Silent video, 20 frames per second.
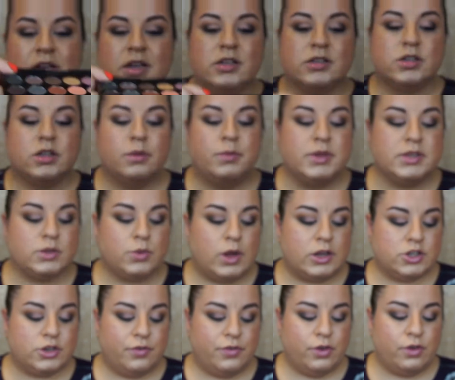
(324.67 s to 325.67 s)
So let me
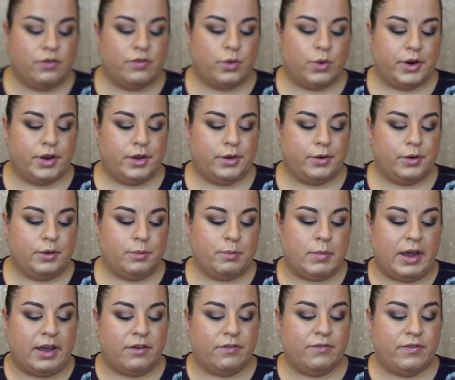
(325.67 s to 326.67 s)
swatch a few for you.
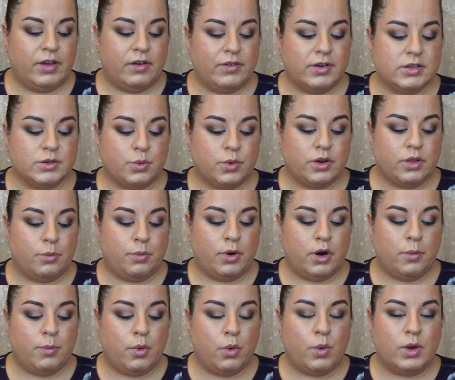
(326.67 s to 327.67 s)
My favorites were the
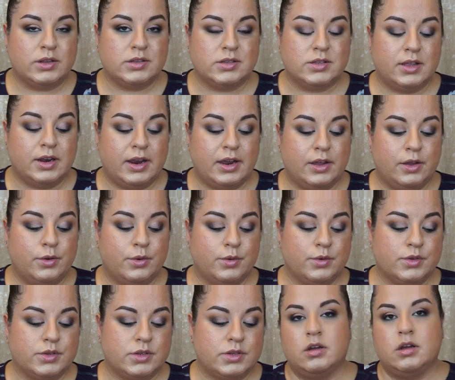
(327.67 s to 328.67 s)
purple ones that I
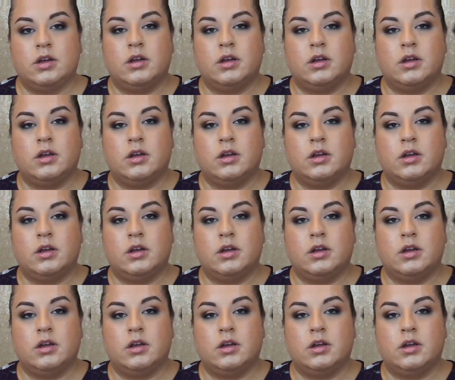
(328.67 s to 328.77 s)
used.